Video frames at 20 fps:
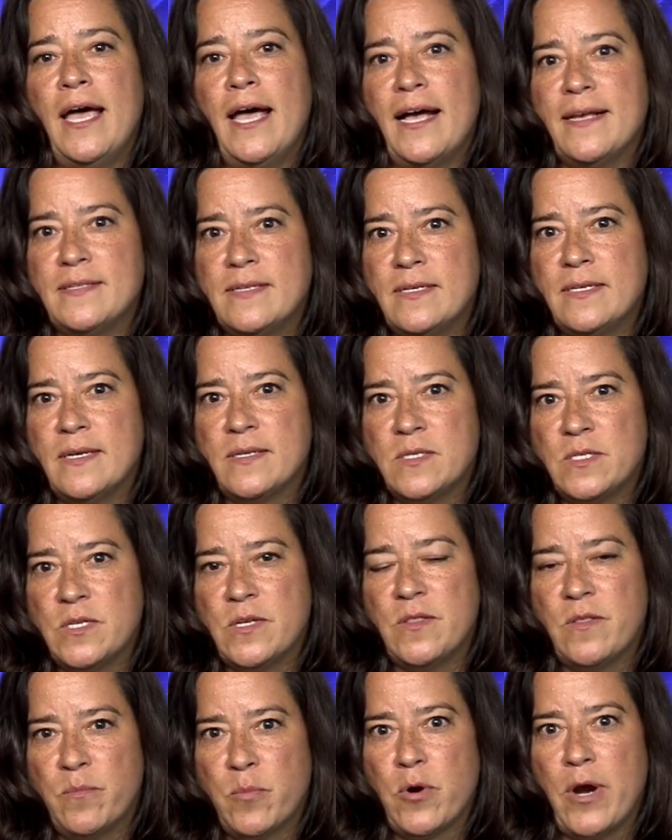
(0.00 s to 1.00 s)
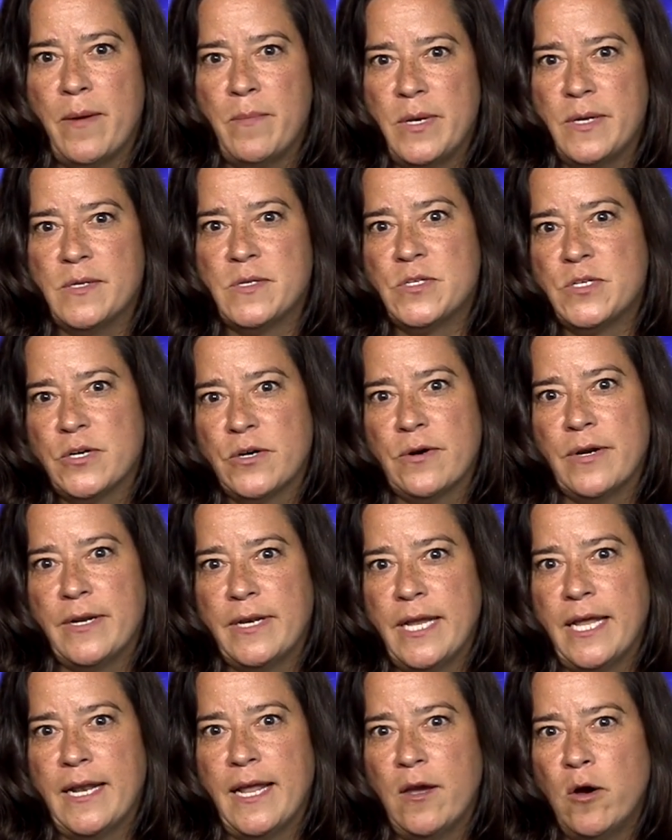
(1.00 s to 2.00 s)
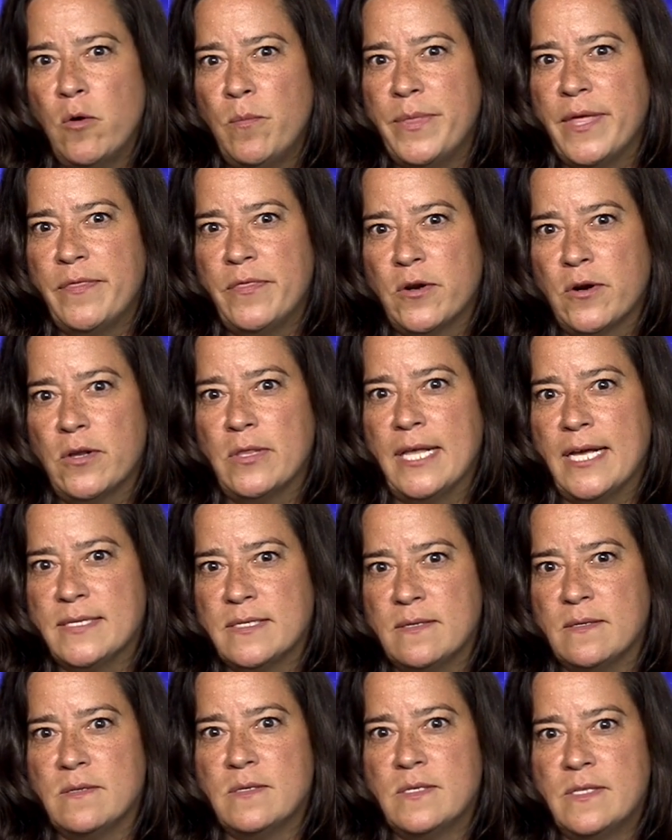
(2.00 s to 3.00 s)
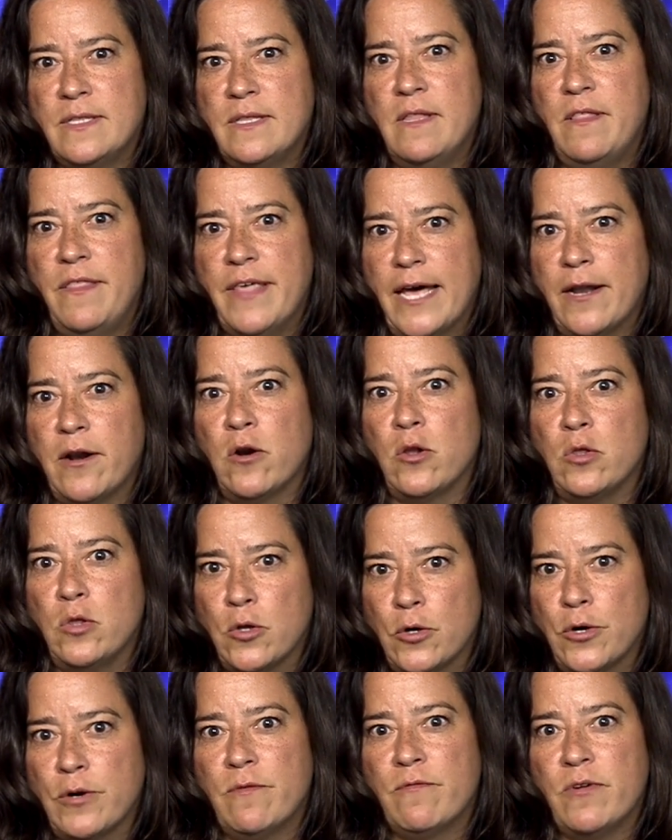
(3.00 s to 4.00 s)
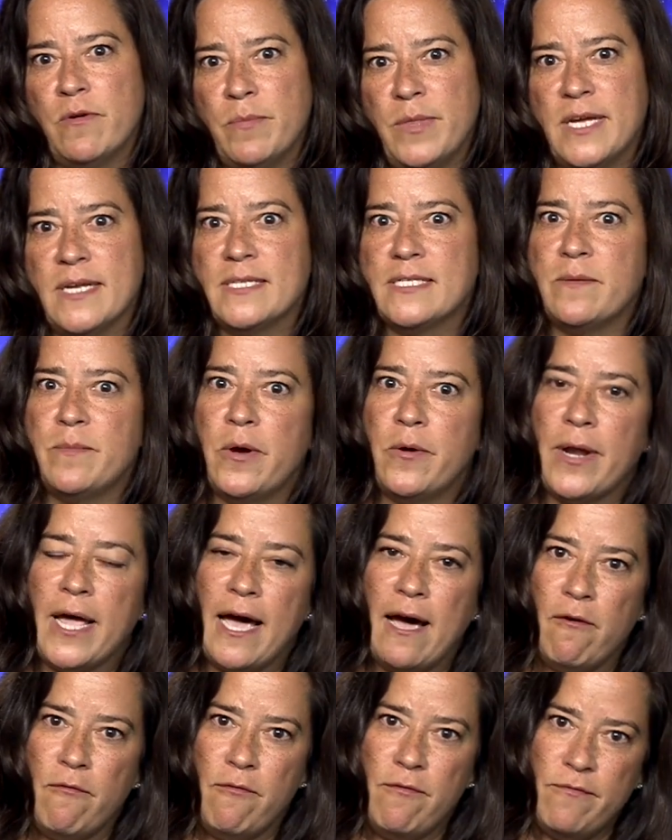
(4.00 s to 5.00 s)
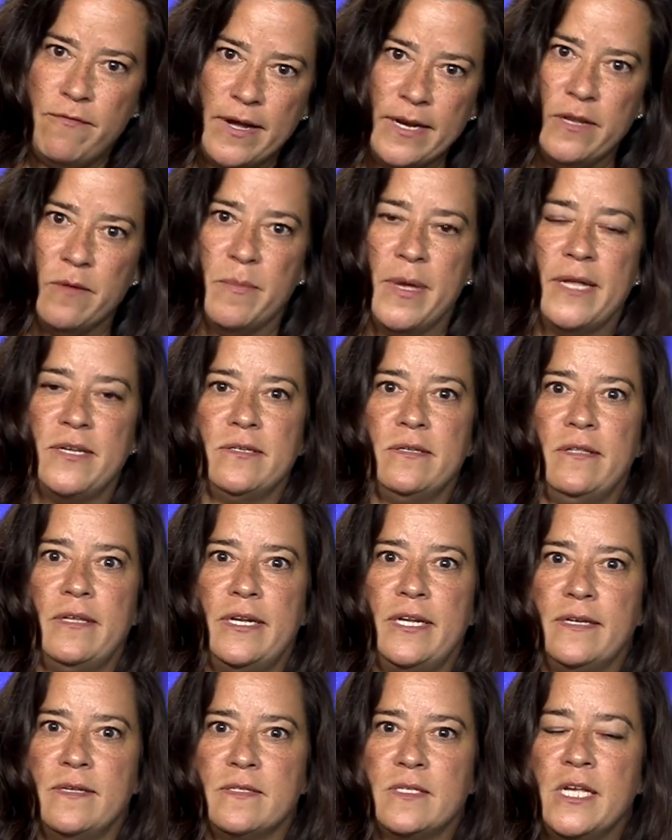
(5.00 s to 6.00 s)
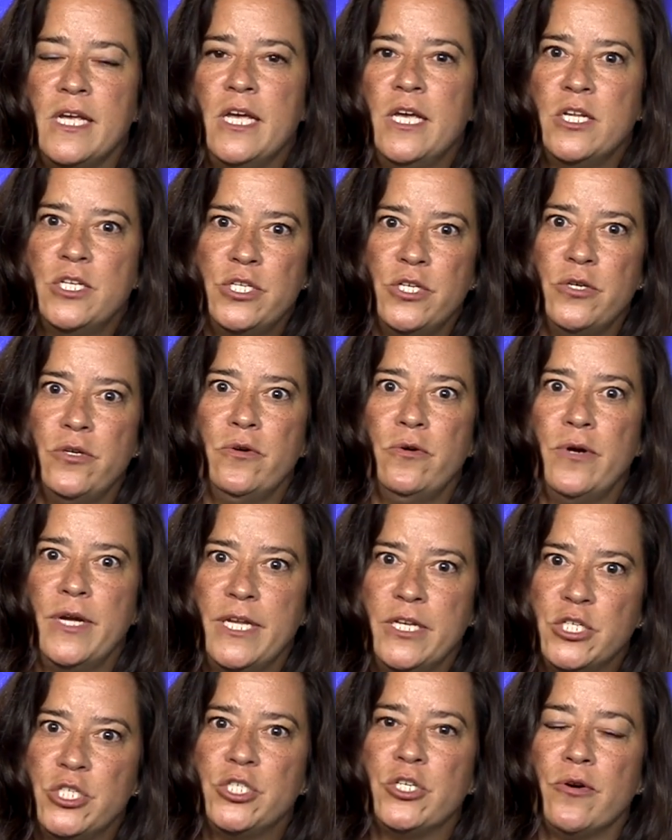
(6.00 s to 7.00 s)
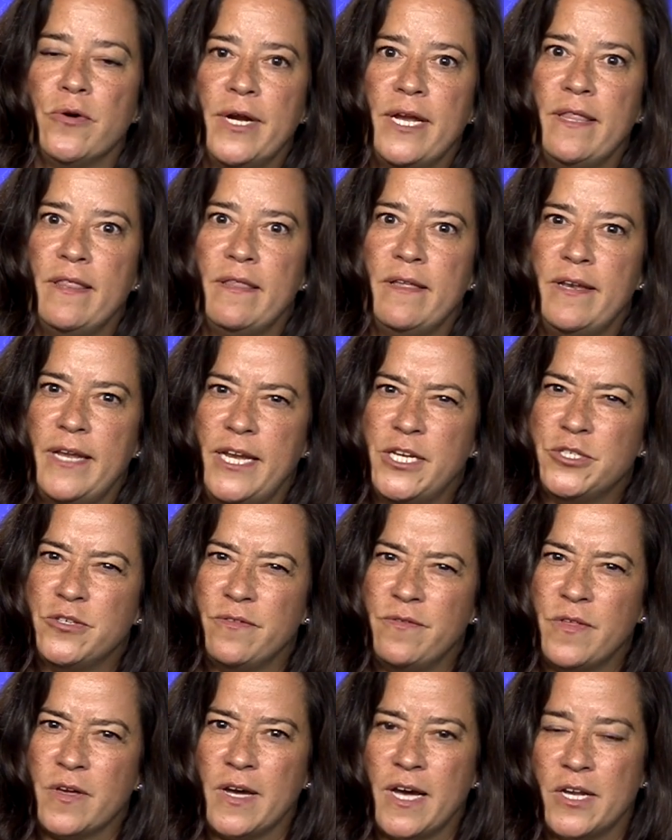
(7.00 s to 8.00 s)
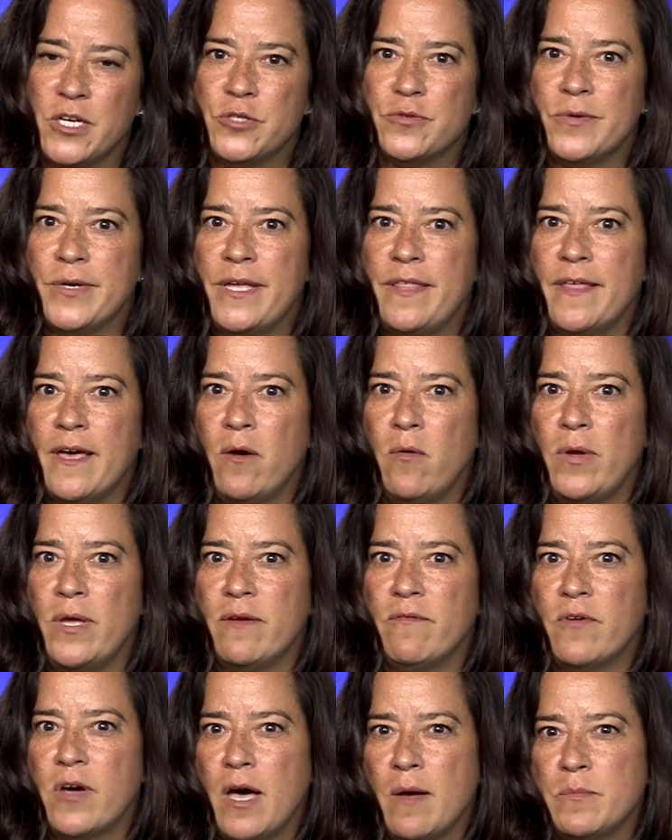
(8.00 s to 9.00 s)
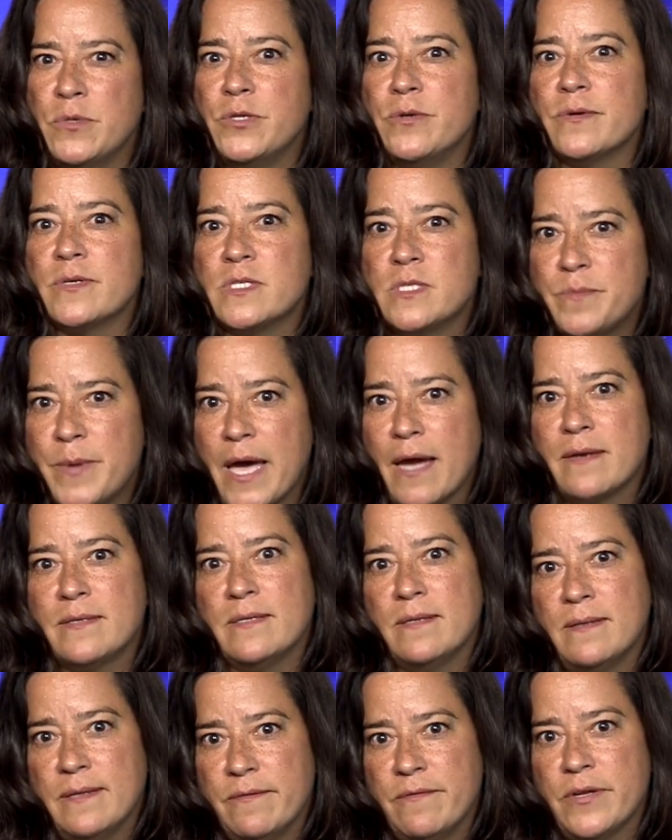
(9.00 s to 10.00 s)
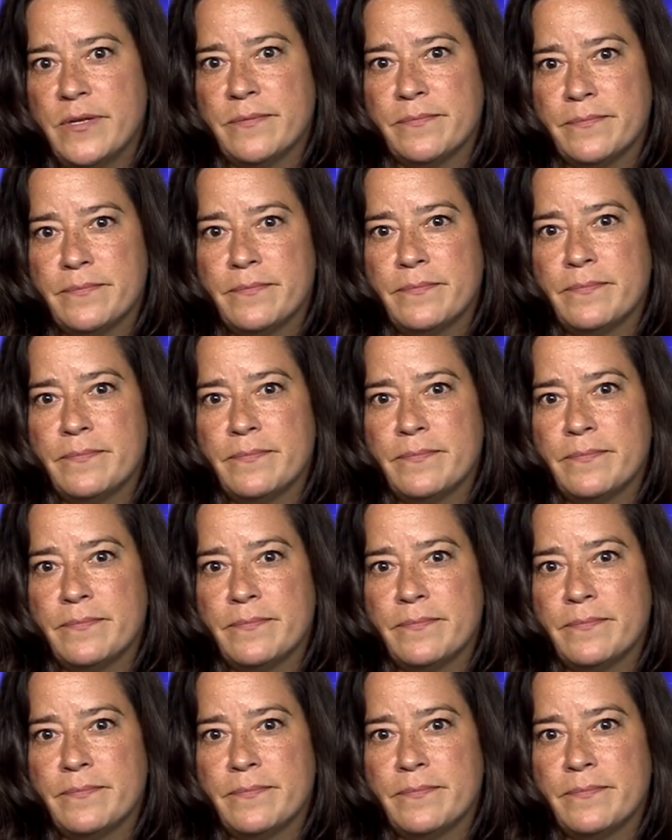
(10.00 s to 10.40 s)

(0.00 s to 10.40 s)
as it does to the Prime Minister. And I hope that there are lessons that are learned from this about how fundamental it is to ensuring the nature of the country that we have come to expect to live in.